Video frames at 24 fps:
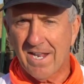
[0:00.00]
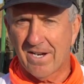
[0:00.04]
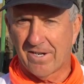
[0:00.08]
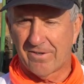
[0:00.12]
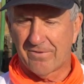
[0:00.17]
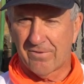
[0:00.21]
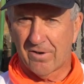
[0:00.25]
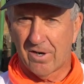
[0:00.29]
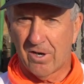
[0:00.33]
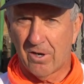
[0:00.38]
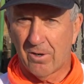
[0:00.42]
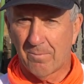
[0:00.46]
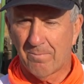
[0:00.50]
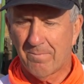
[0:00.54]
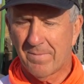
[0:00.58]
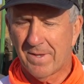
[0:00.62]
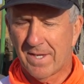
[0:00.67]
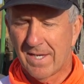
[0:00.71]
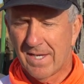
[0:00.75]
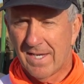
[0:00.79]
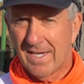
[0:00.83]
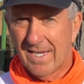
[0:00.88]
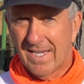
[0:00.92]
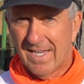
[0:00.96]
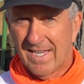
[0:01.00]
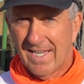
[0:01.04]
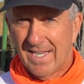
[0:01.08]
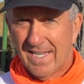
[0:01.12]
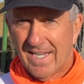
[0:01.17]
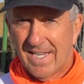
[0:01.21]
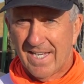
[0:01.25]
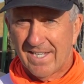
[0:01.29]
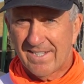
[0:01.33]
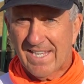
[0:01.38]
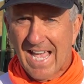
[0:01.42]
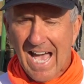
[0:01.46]
a drone
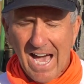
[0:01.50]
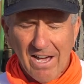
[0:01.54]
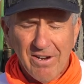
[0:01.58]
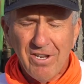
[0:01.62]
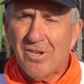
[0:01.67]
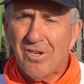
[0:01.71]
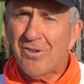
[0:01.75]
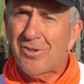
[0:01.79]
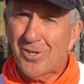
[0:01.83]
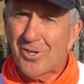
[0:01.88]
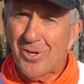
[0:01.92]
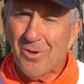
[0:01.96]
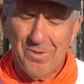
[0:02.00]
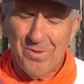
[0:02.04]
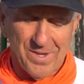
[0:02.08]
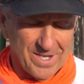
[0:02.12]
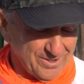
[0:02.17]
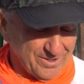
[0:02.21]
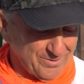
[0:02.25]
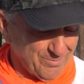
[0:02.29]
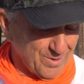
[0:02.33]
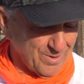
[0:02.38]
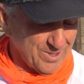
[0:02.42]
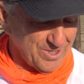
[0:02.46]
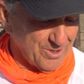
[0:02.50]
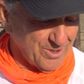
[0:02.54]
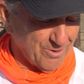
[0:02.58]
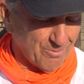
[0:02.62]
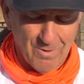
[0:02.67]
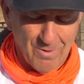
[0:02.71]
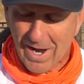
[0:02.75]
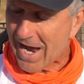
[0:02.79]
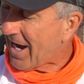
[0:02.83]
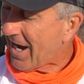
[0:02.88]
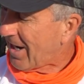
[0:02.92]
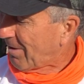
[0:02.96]
is how do you do this when you're
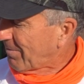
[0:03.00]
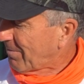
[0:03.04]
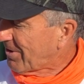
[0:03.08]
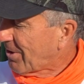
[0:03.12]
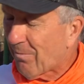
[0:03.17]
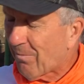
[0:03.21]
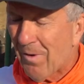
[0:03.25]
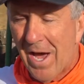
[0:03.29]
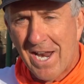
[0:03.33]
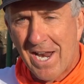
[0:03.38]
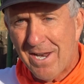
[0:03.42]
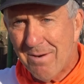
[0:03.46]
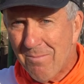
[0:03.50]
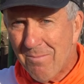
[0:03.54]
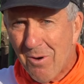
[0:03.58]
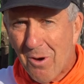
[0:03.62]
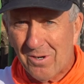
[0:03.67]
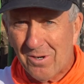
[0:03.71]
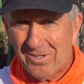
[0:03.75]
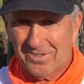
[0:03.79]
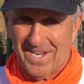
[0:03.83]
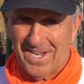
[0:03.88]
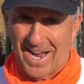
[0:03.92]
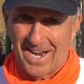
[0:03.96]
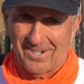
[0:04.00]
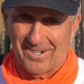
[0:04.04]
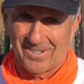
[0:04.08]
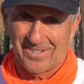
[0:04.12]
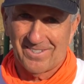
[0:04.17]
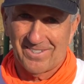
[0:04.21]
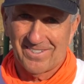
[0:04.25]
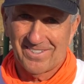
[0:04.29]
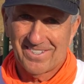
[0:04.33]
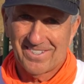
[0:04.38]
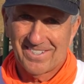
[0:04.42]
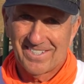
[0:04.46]
riding a motorcycle?
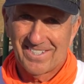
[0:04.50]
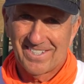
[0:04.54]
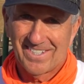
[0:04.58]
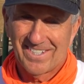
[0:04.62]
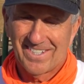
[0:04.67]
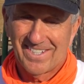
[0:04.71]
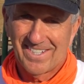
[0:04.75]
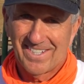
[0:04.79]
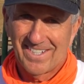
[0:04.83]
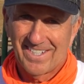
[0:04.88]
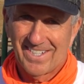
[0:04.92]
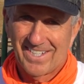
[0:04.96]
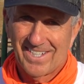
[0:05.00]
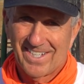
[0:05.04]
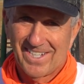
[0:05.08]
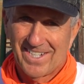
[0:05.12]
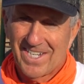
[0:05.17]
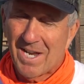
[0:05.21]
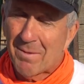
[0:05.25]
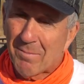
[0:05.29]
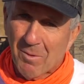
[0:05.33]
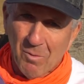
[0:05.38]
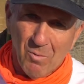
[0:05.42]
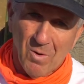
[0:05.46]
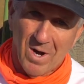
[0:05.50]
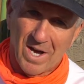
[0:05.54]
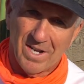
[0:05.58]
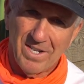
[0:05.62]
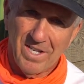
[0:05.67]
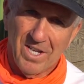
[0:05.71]
Number one,